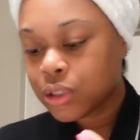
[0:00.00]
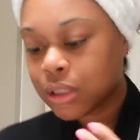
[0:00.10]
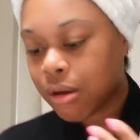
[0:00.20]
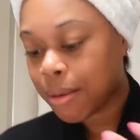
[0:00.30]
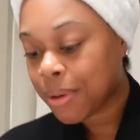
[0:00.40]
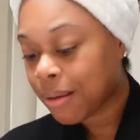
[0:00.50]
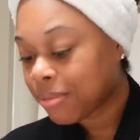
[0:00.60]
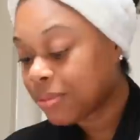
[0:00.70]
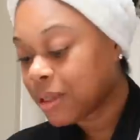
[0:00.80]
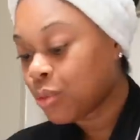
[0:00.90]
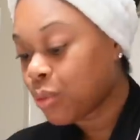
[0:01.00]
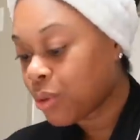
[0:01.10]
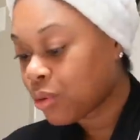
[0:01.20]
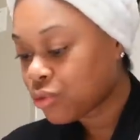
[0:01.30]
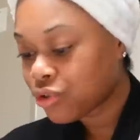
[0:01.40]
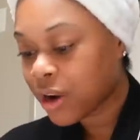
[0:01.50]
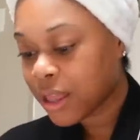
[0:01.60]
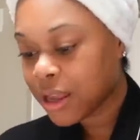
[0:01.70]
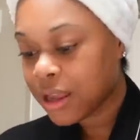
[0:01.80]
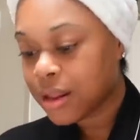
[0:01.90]
so I probably won't
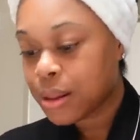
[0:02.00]
try that.